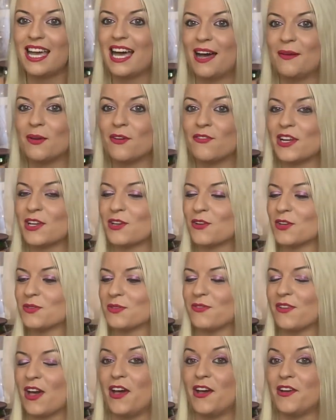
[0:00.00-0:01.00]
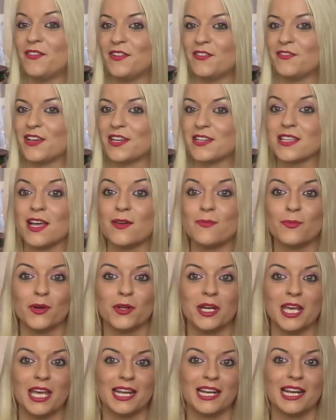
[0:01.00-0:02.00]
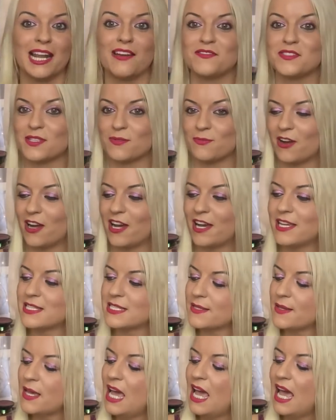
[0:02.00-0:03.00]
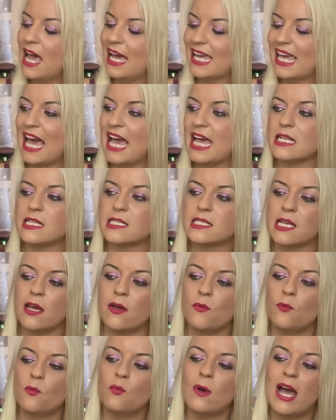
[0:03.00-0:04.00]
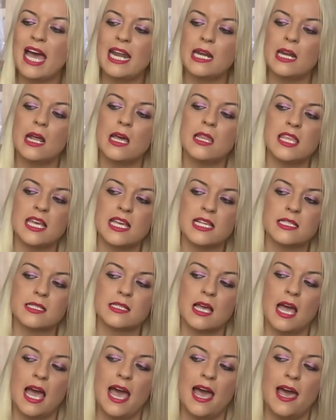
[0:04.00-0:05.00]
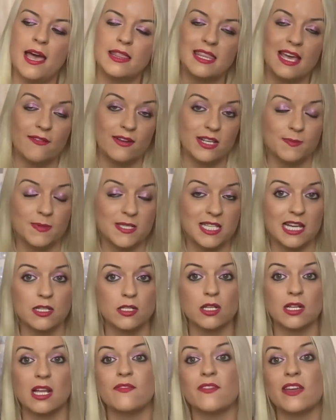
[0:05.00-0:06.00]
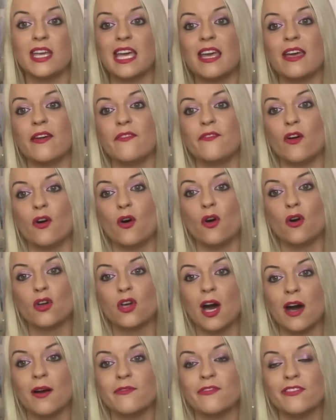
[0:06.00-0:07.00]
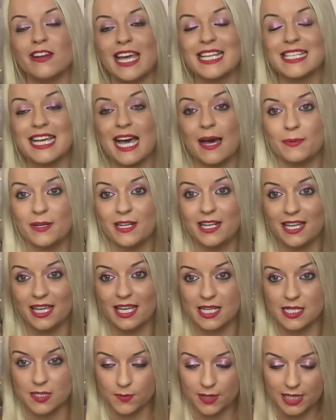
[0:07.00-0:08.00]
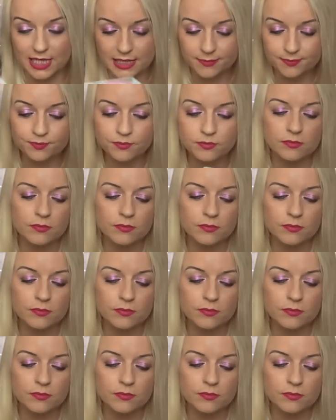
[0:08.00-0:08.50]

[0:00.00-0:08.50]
I'm not very good with earthy things like money and lefts and rights. Okay, so when this, uh, there is potential over here for conflict happening as well.